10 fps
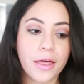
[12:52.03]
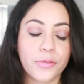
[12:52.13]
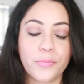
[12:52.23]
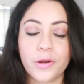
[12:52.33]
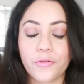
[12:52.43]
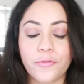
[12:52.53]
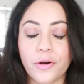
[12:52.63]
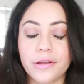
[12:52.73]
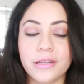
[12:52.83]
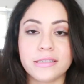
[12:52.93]
three or
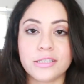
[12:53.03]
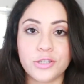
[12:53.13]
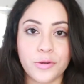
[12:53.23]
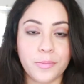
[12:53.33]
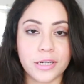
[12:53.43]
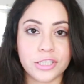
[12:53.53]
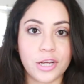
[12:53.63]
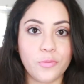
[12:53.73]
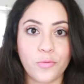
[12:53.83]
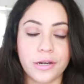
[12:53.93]
four that's too much
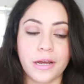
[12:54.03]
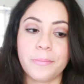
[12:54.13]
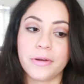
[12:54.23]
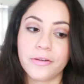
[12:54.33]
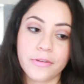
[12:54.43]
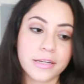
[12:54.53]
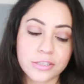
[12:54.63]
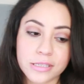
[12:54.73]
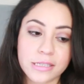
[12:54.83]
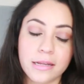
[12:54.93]
in one night but if I
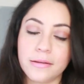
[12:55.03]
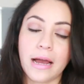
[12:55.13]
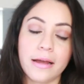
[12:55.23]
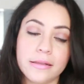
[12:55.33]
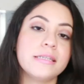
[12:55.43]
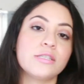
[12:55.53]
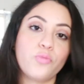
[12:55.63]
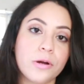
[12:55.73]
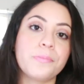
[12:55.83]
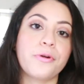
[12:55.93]
just see at
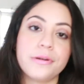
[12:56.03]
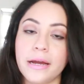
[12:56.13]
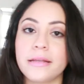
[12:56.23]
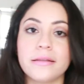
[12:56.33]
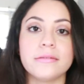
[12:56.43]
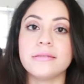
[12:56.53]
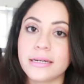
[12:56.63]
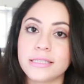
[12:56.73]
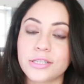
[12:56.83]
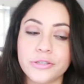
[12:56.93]
least one per night then
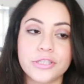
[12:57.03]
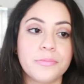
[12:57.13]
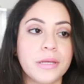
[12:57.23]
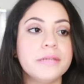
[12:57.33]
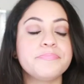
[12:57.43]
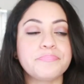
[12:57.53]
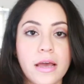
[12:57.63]
that's good to me